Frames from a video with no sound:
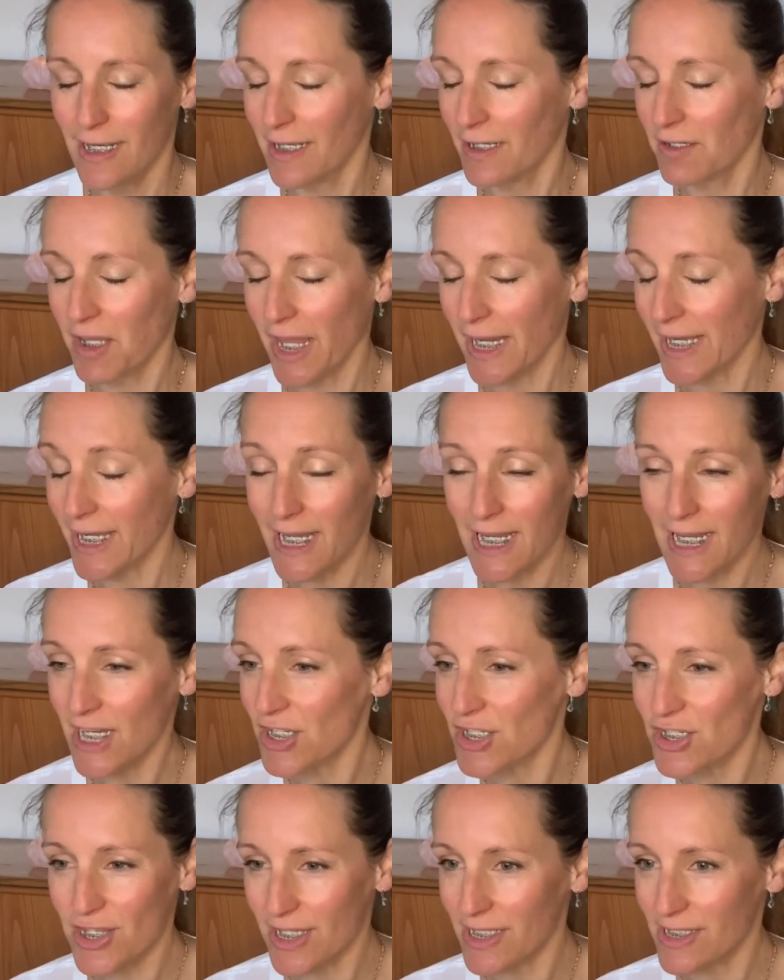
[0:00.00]
get an
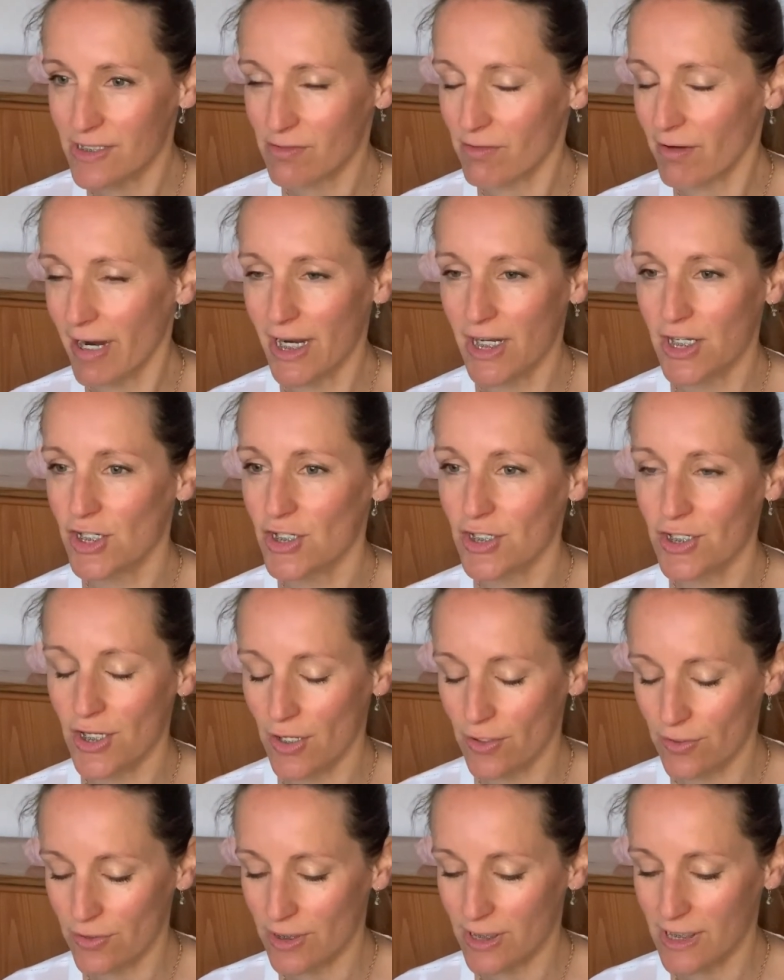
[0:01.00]
itch, then scratch.
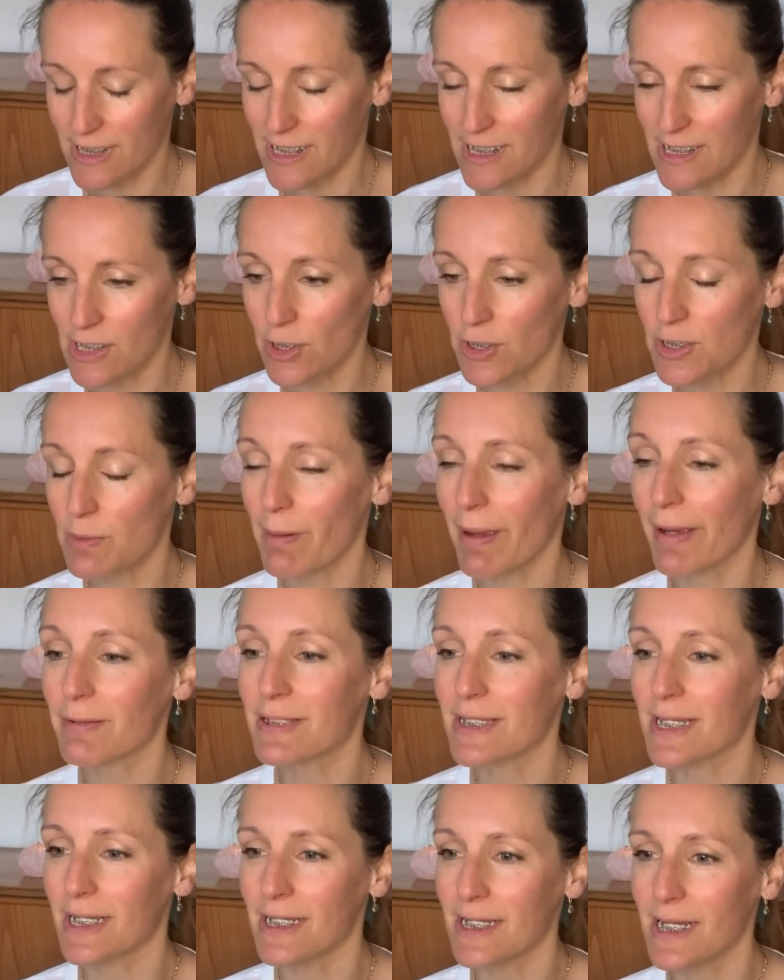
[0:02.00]
This is not about
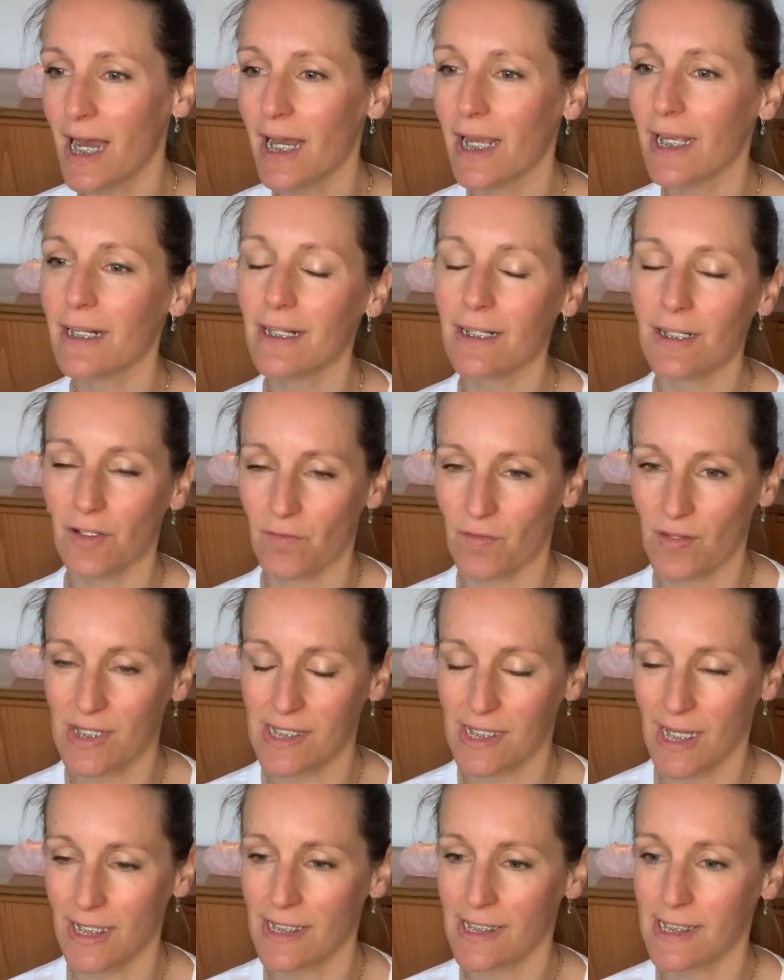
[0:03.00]
denial of the
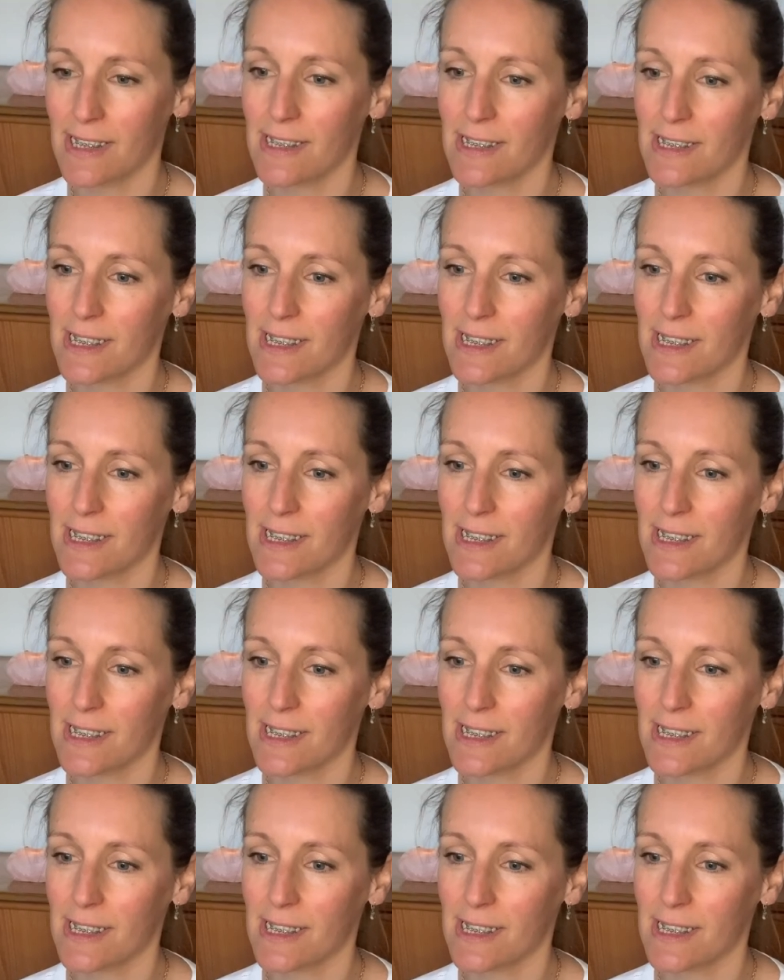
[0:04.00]
senses.